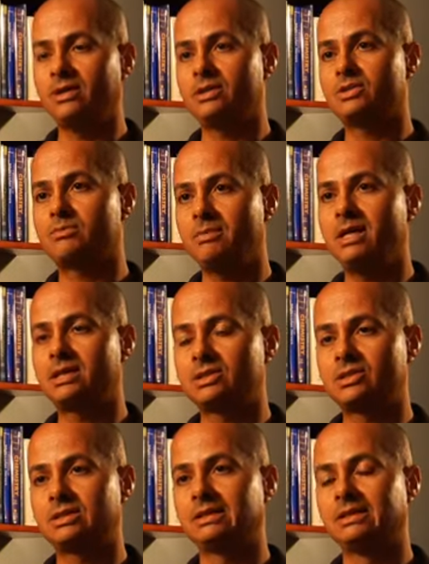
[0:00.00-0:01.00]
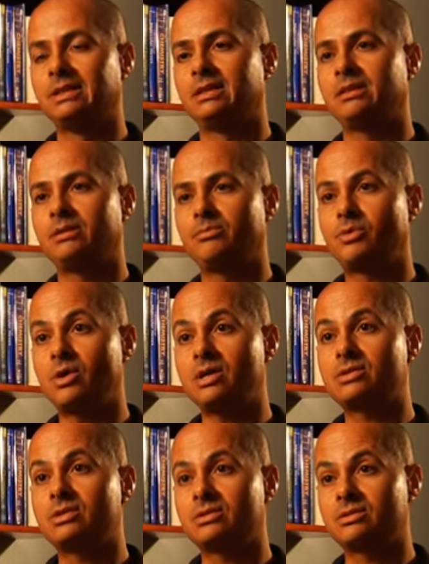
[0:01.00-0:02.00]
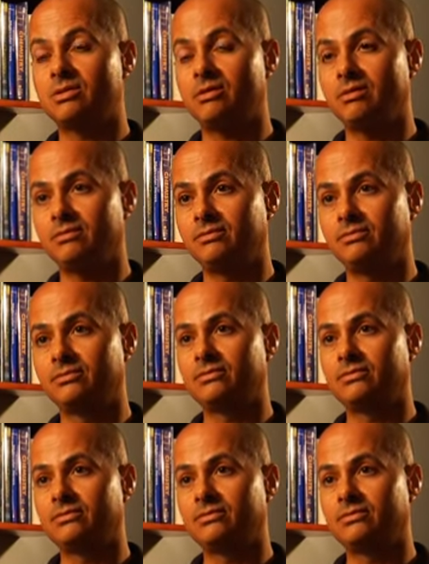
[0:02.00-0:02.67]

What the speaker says: this makes the process of